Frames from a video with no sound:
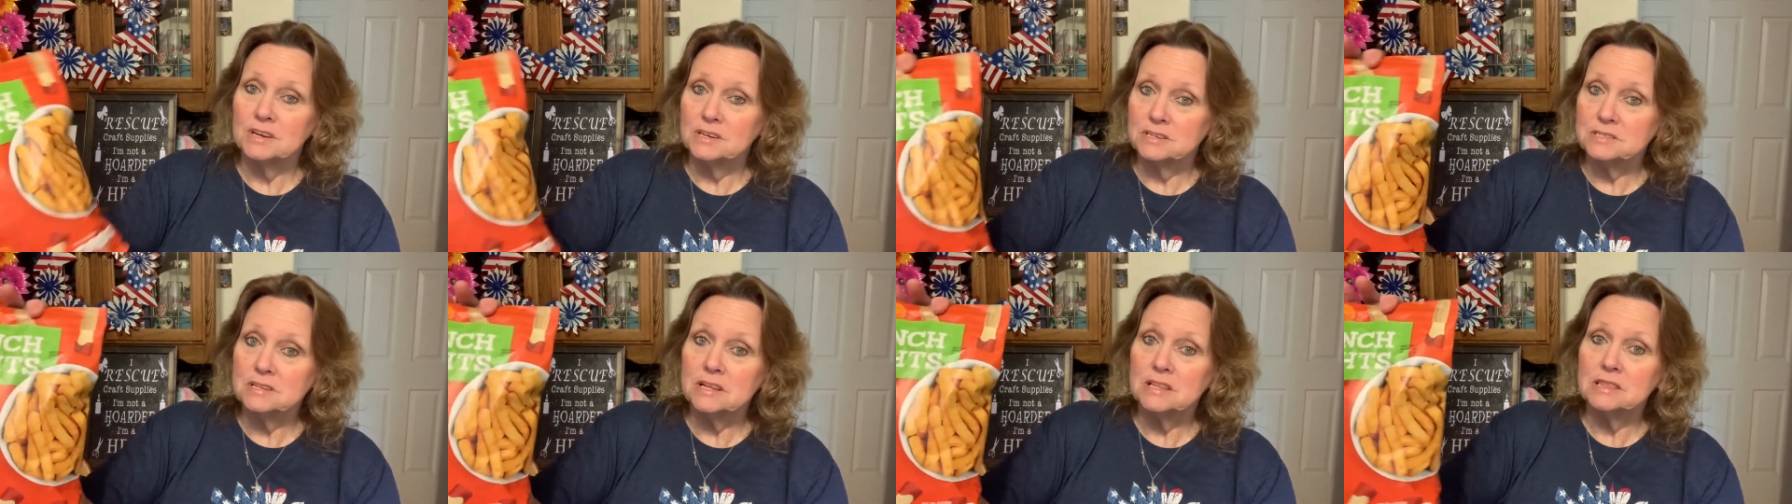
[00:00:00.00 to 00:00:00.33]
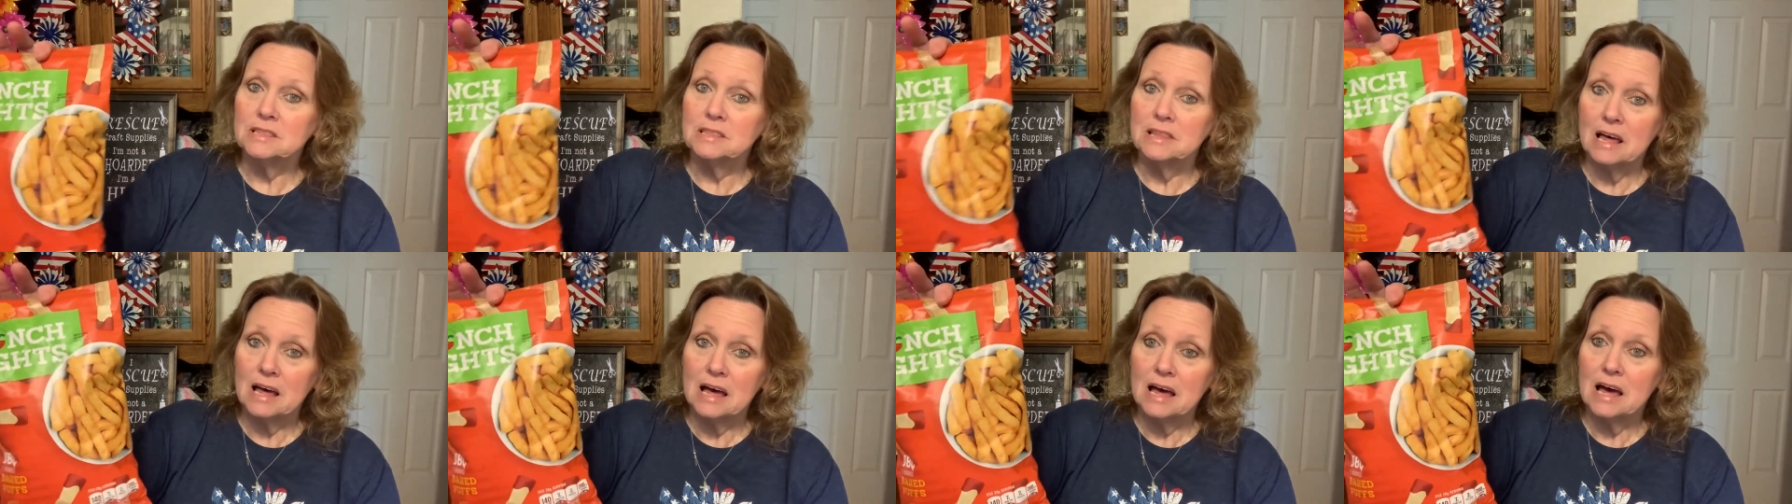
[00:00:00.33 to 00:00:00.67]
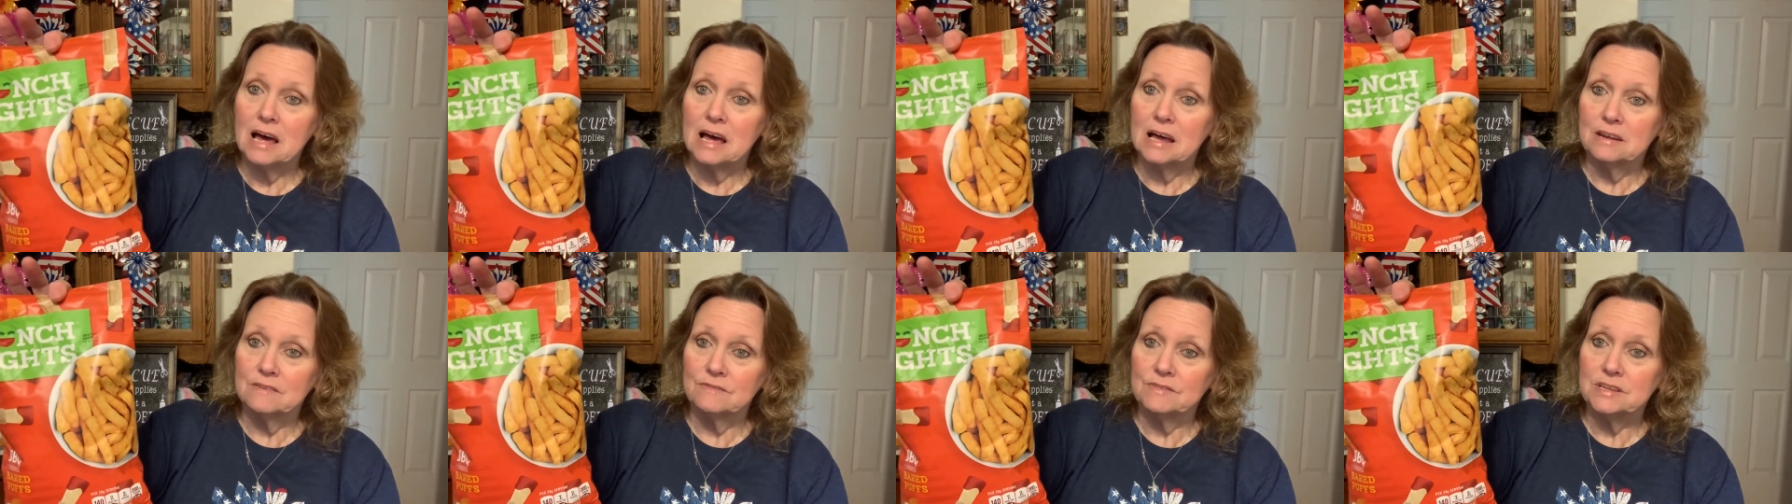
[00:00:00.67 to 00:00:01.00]
is a
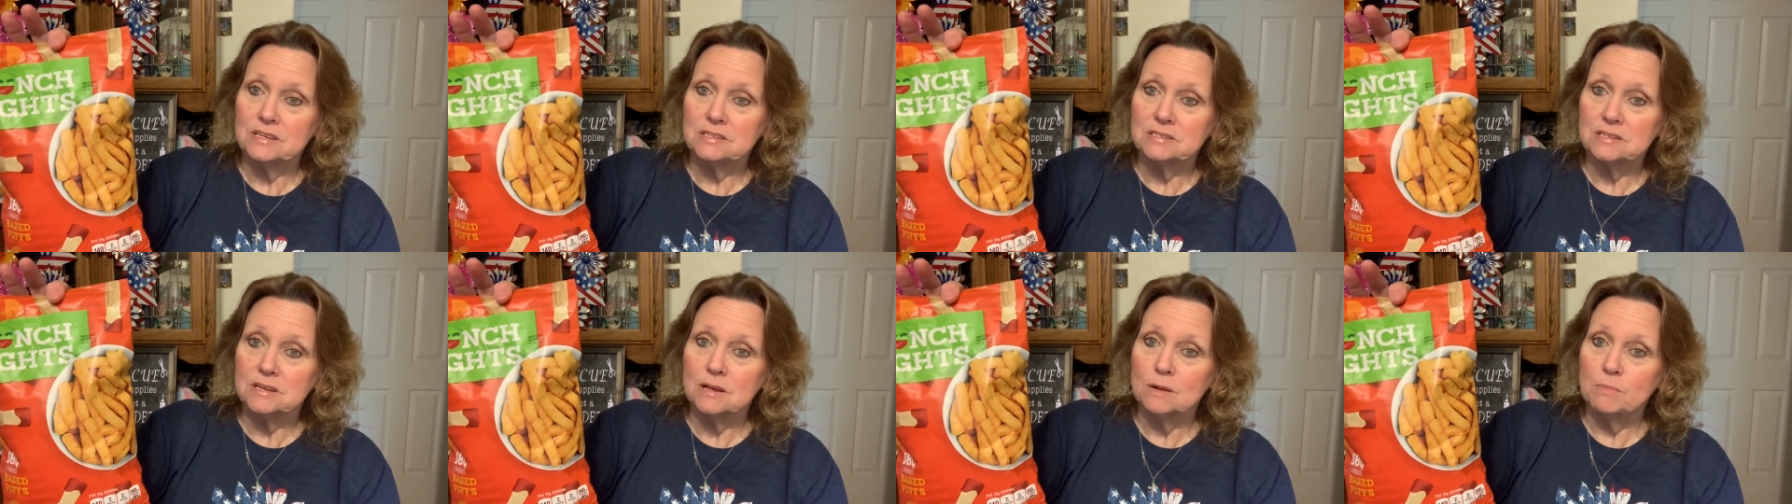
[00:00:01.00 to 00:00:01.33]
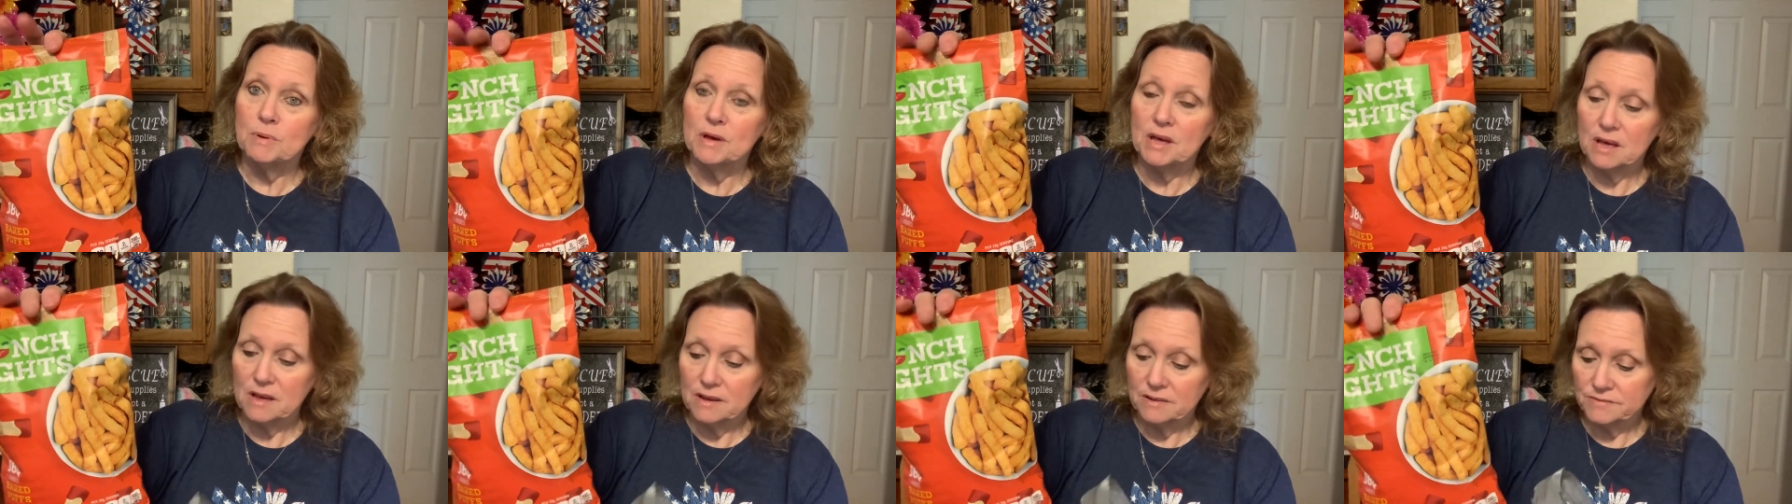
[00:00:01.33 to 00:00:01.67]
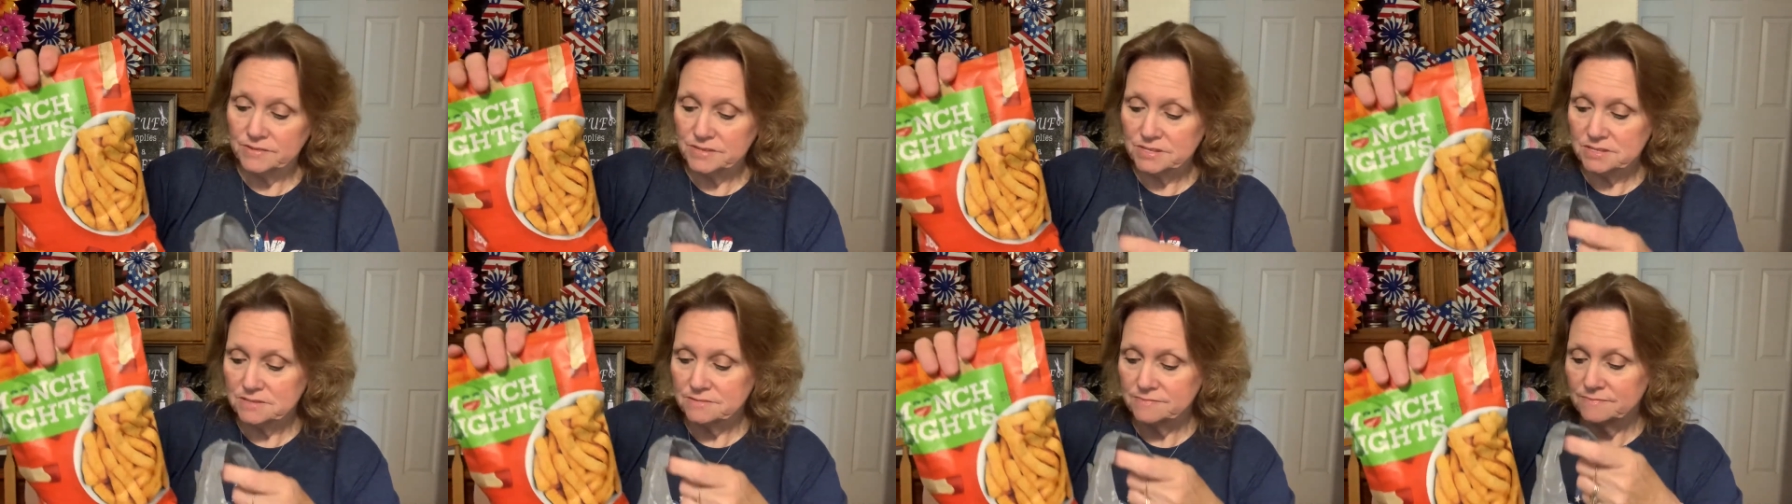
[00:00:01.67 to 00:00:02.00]
lot of these little
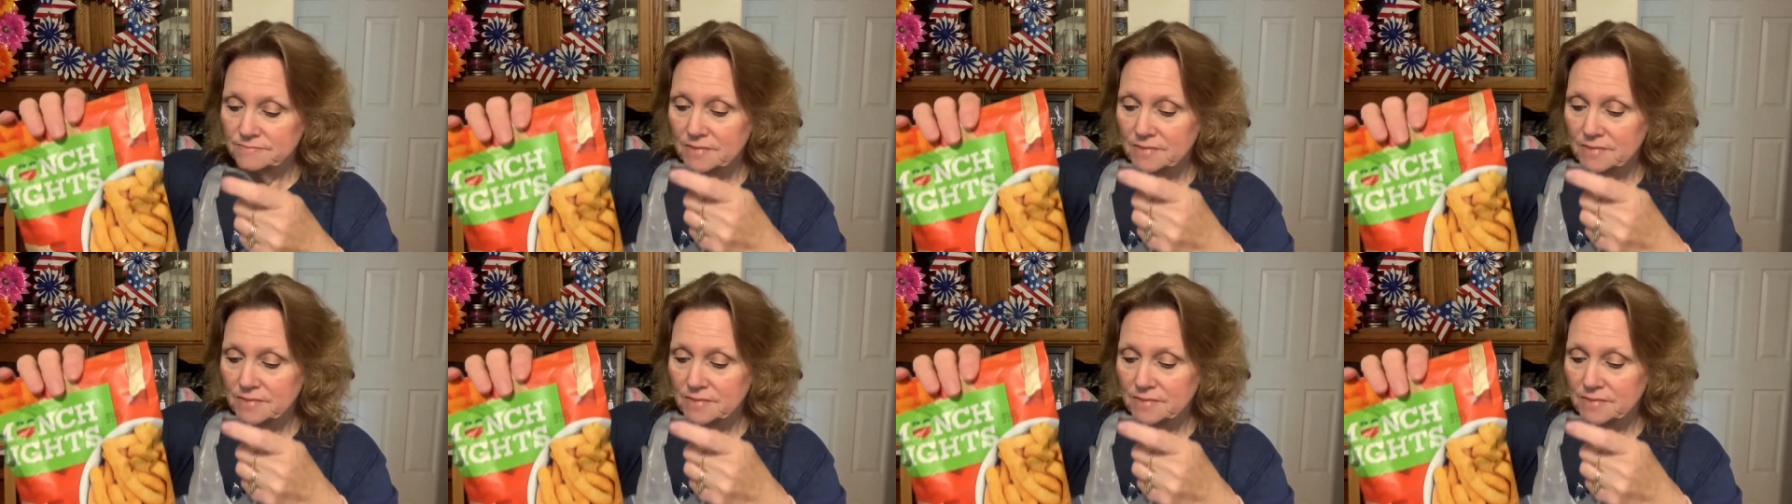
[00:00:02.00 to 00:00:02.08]
puffs.